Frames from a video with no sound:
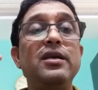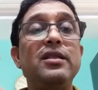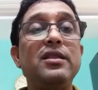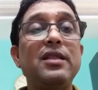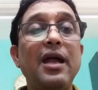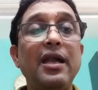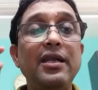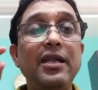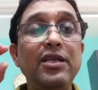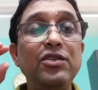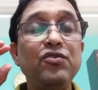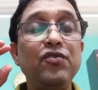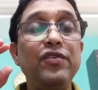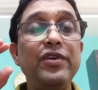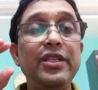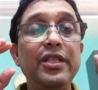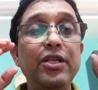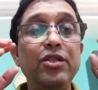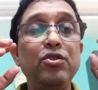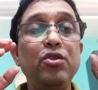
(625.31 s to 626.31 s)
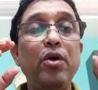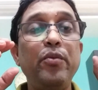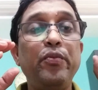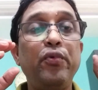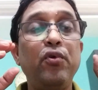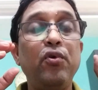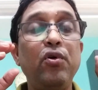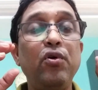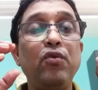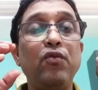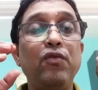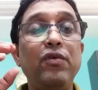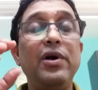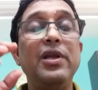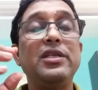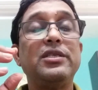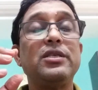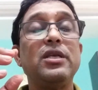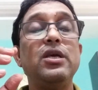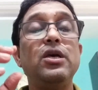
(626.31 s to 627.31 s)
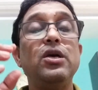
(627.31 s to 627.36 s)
that is within the four walls